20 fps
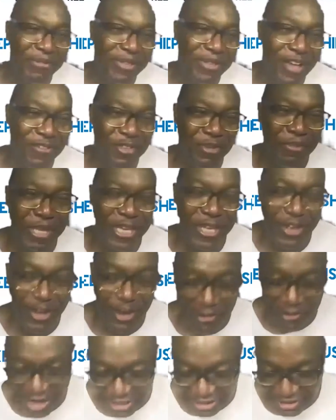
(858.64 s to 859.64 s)
have to be
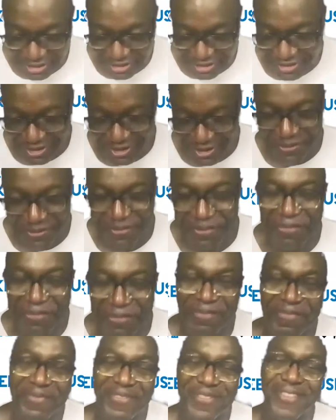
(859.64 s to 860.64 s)
corrected, you know.
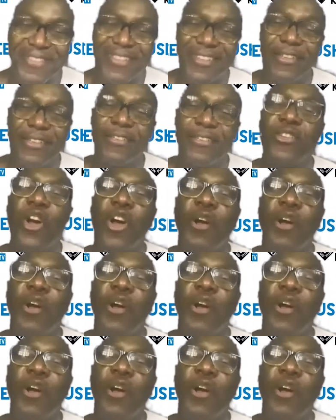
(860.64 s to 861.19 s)
All